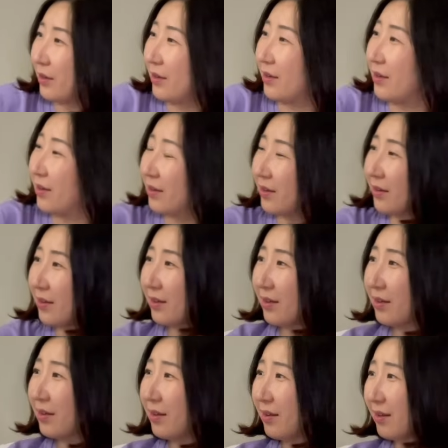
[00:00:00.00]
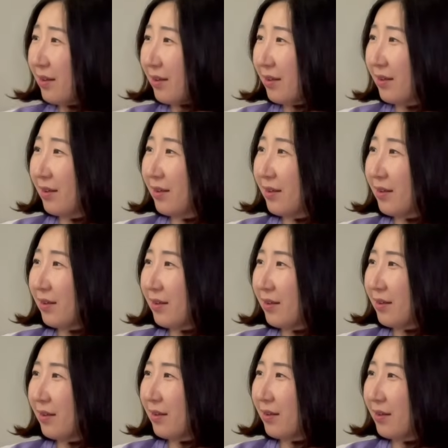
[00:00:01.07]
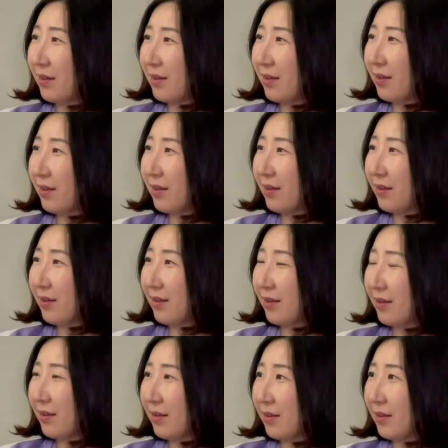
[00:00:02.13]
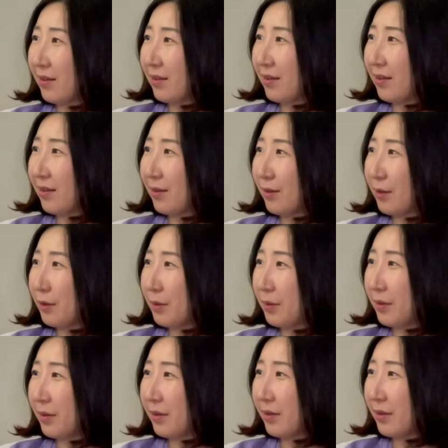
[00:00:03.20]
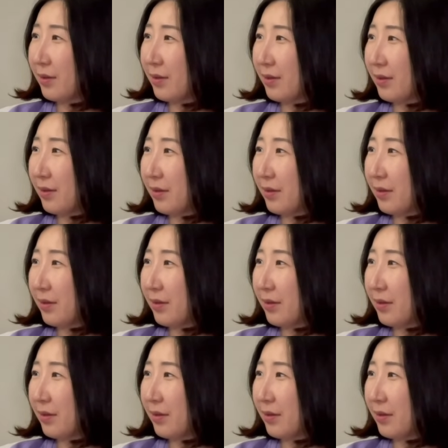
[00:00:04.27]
[no speech]